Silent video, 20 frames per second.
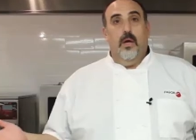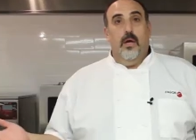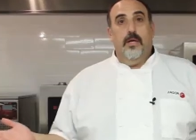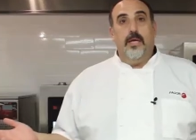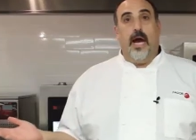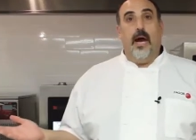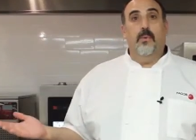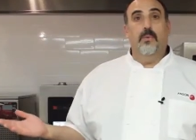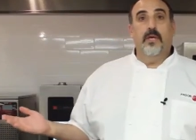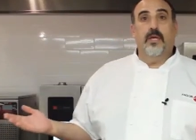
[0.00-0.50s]

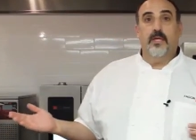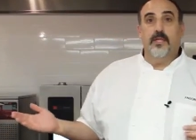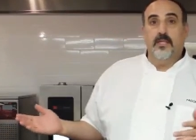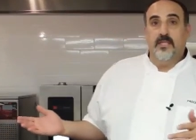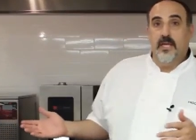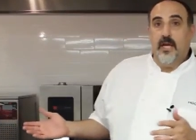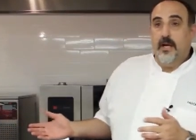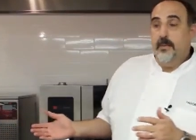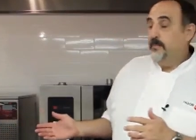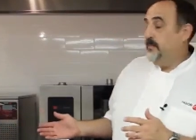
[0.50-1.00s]
Now we can
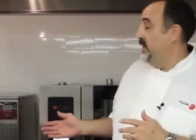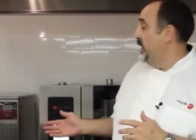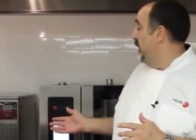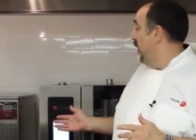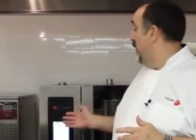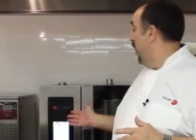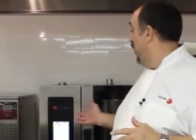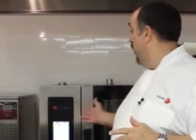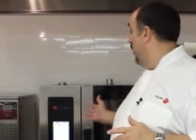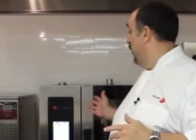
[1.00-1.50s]
set up
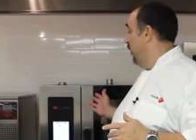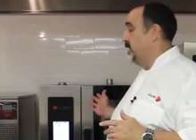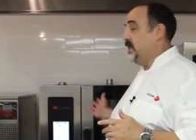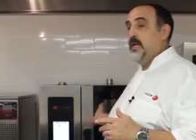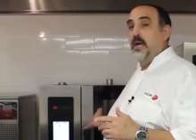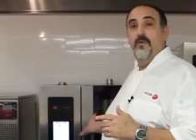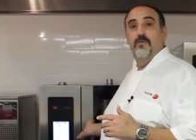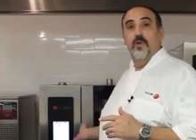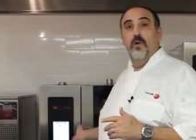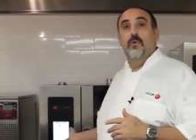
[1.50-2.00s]

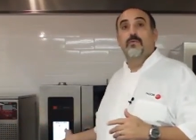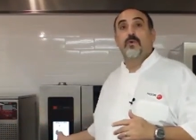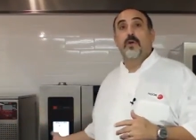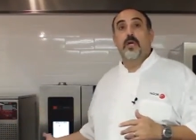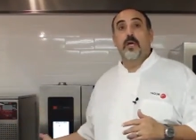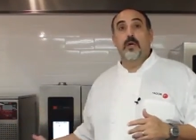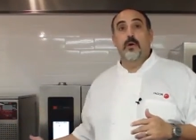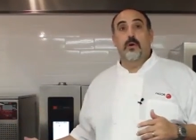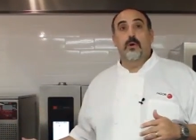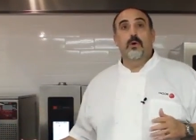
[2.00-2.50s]
the oven over
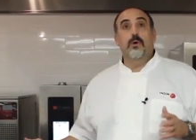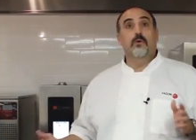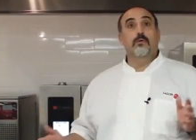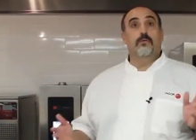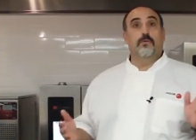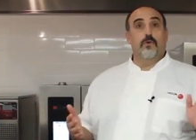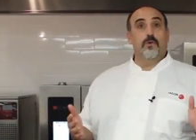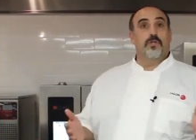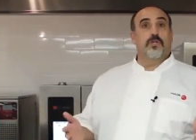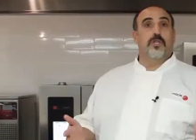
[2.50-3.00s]
here
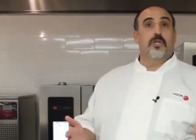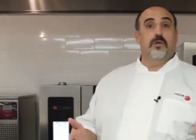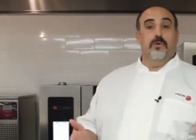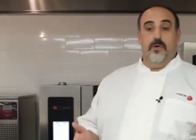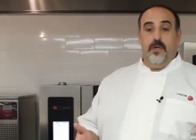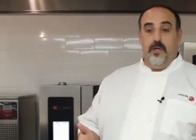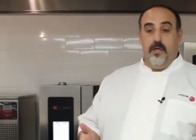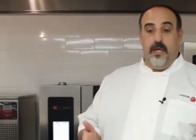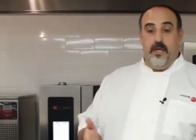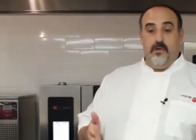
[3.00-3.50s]
for
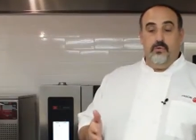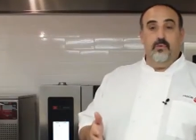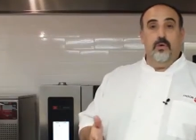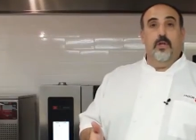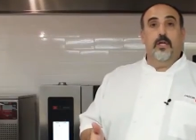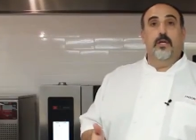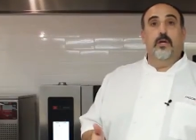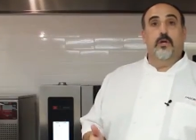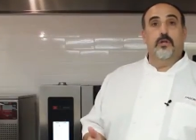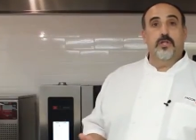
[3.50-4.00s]
searing and
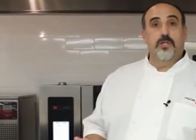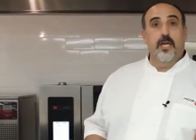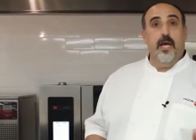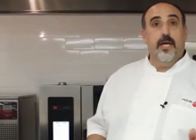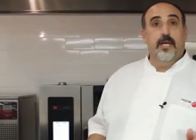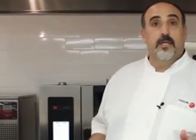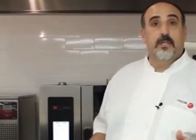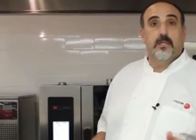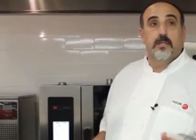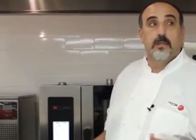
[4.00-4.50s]
grilling our
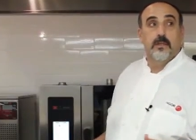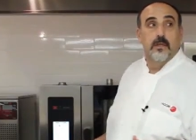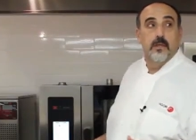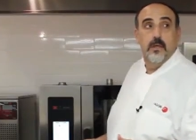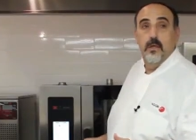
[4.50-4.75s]
steaks.